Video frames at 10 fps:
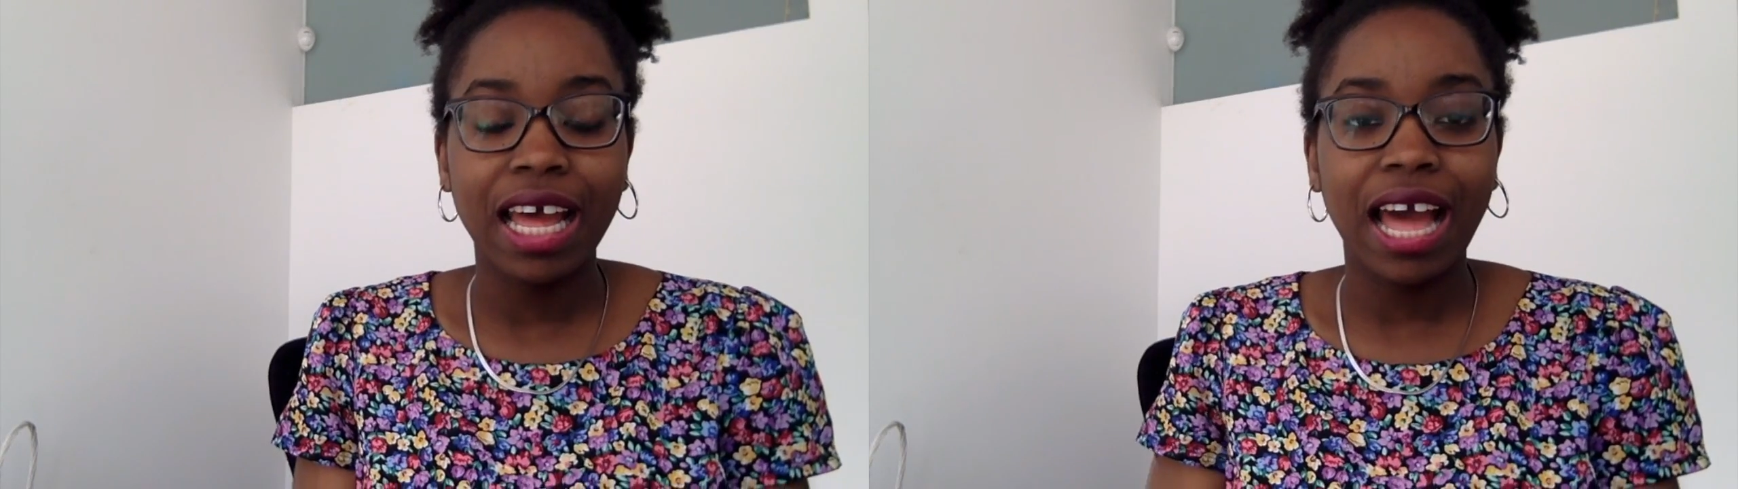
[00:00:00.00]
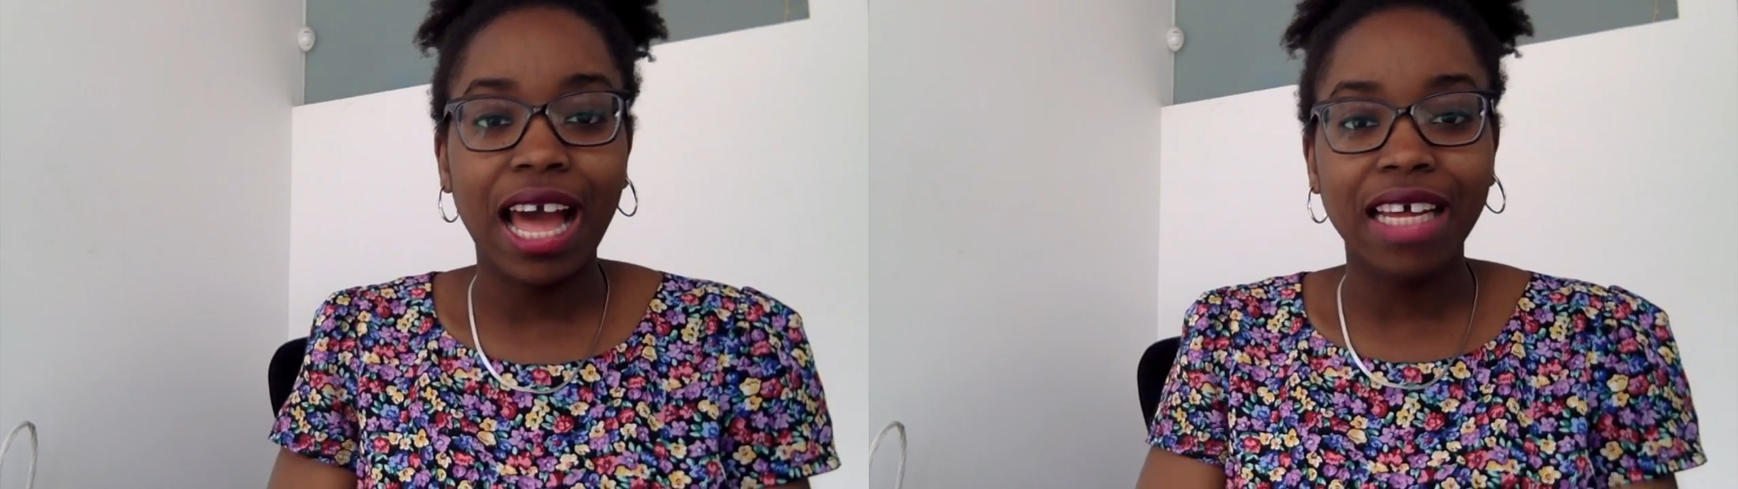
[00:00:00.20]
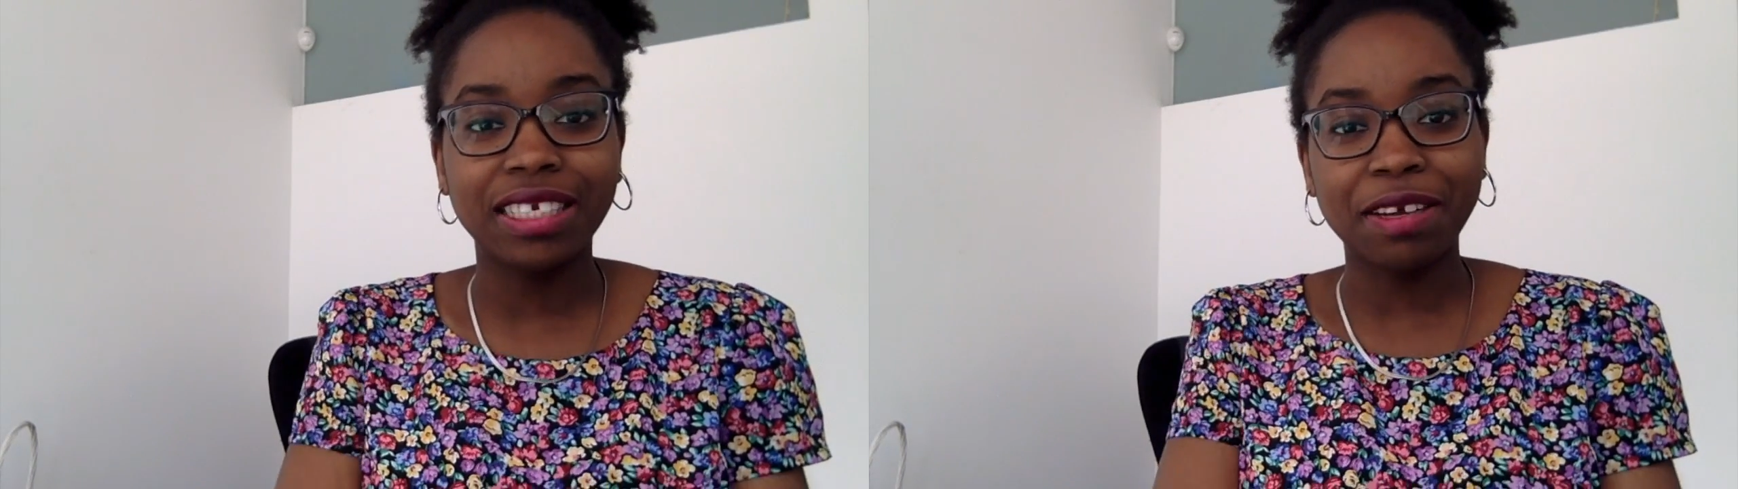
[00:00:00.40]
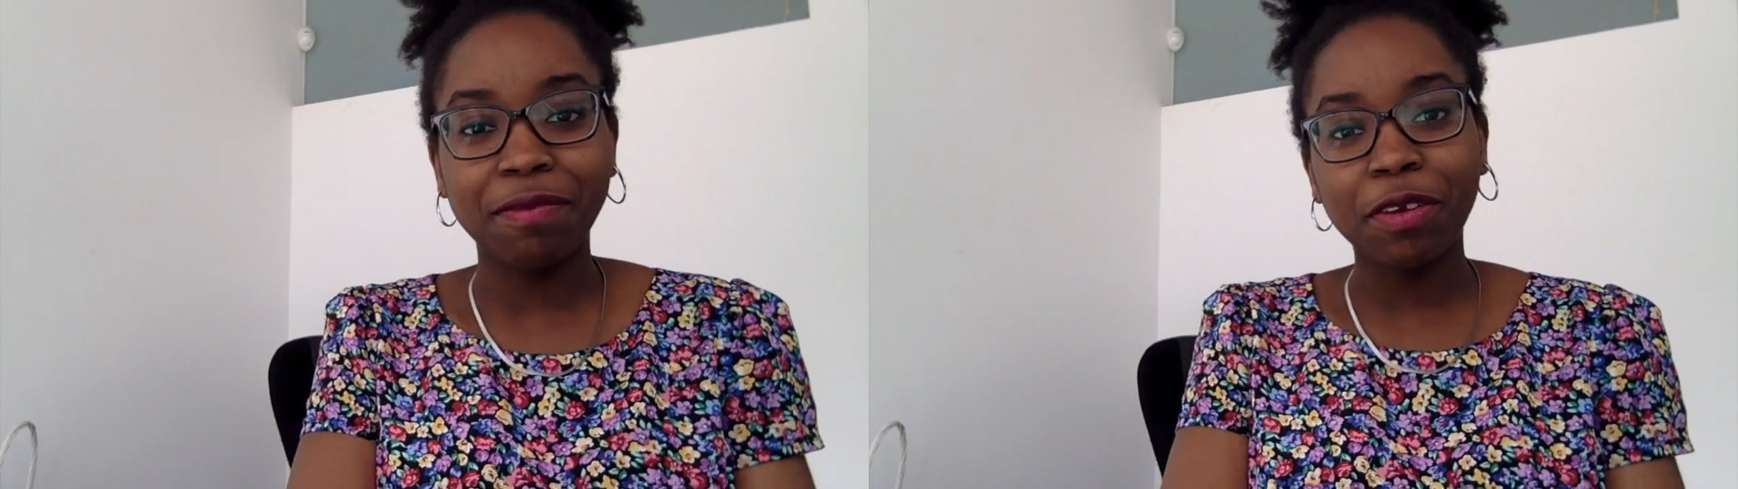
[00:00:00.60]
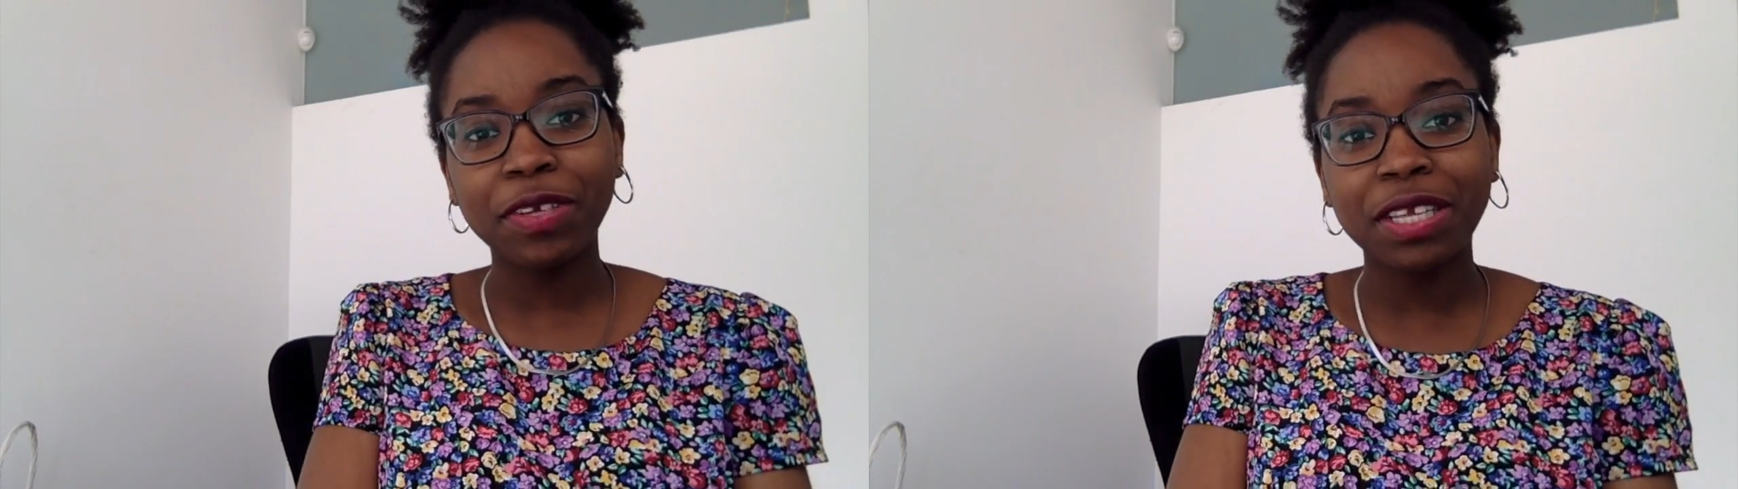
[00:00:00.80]

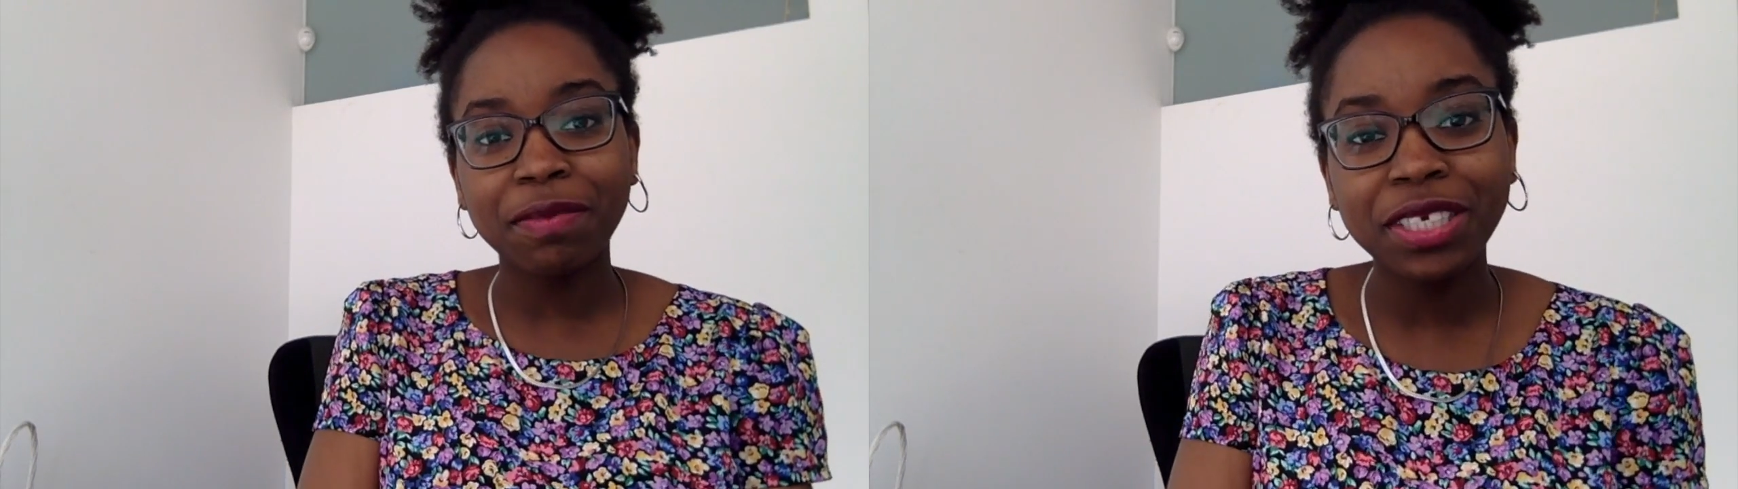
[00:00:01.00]
And there were some